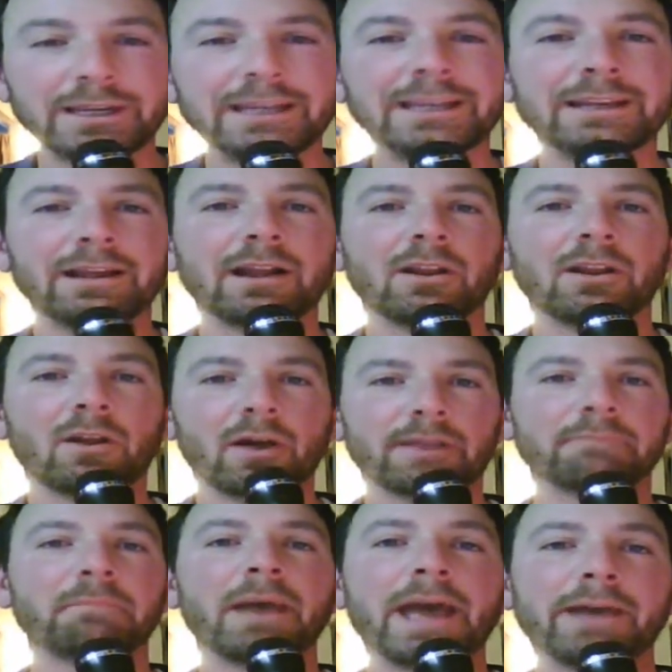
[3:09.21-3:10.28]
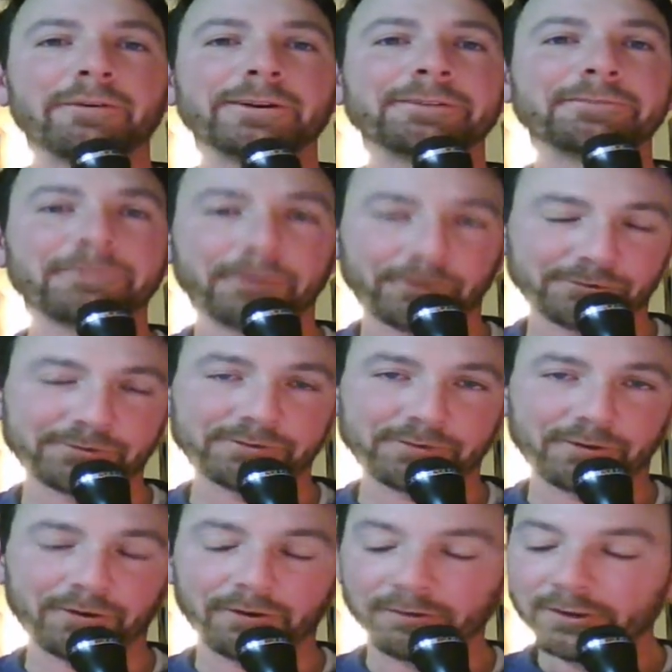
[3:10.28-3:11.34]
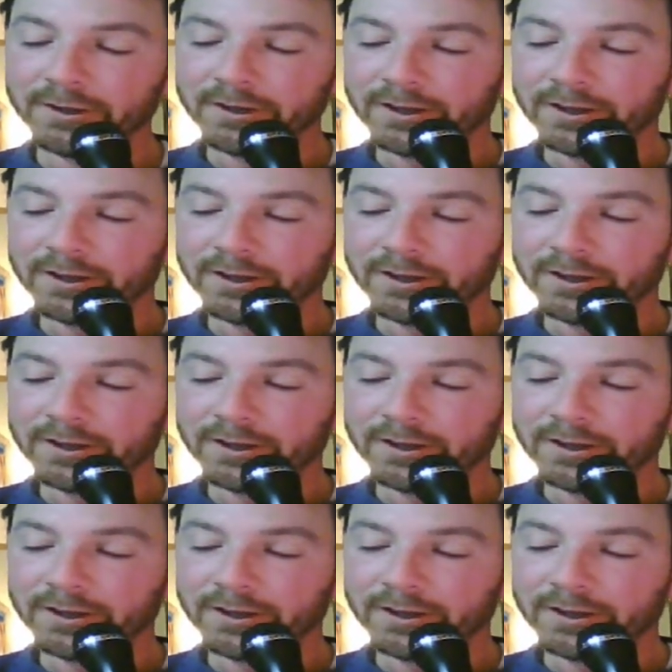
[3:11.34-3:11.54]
to eat a lot of battery first of all.